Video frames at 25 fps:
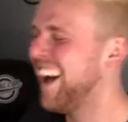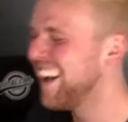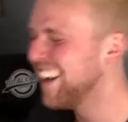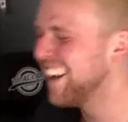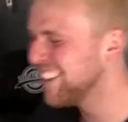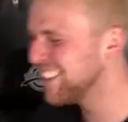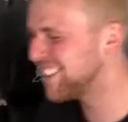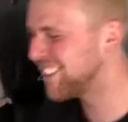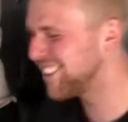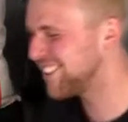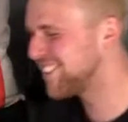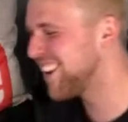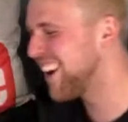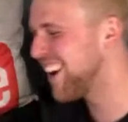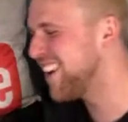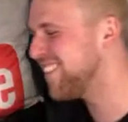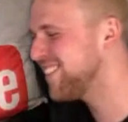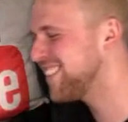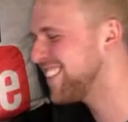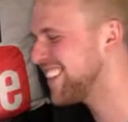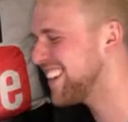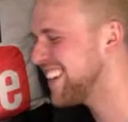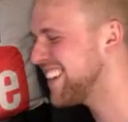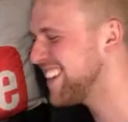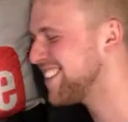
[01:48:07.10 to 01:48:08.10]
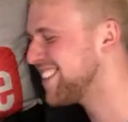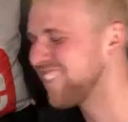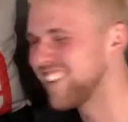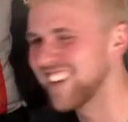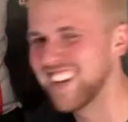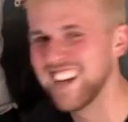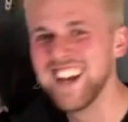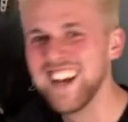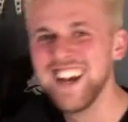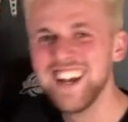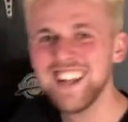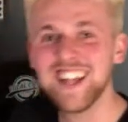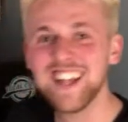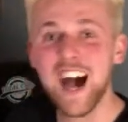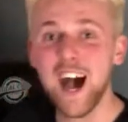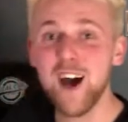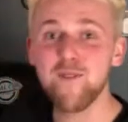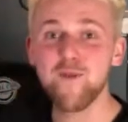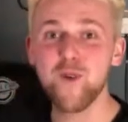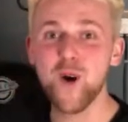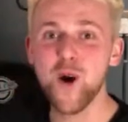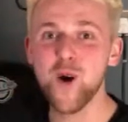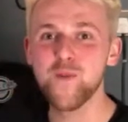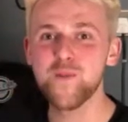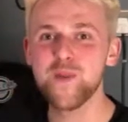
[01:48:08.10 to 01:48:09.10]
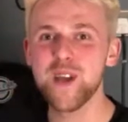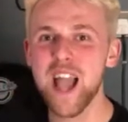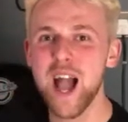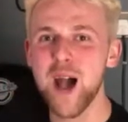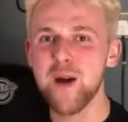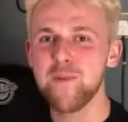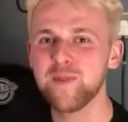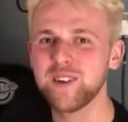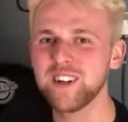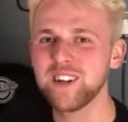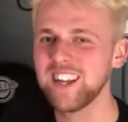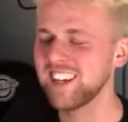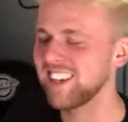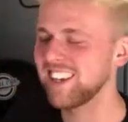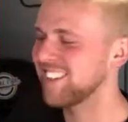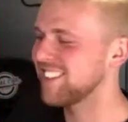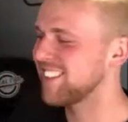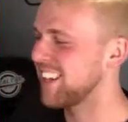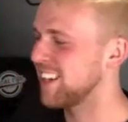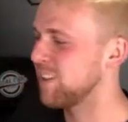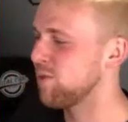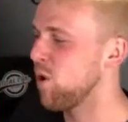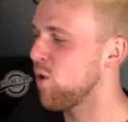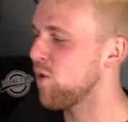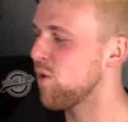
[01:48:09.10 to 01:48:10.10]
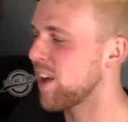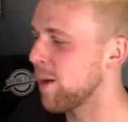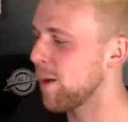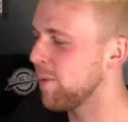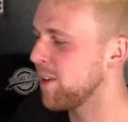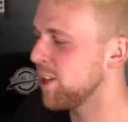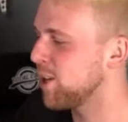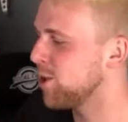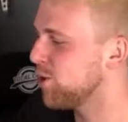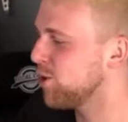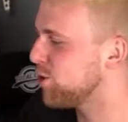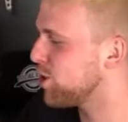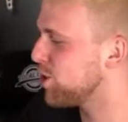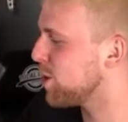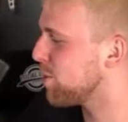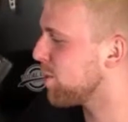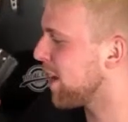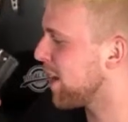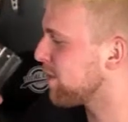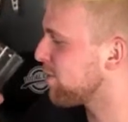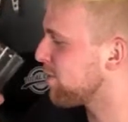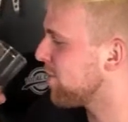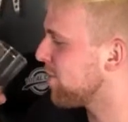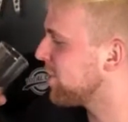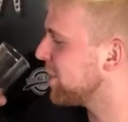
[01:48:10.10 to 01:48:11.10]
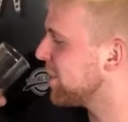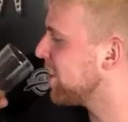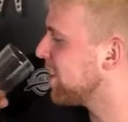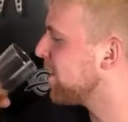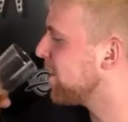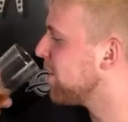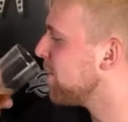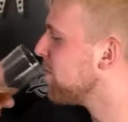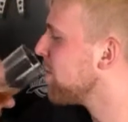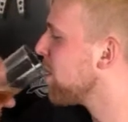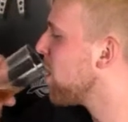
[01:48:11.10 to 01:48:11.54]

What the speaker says: Striptease money. That won't be happening because then I won't get my YouTube ad revenue.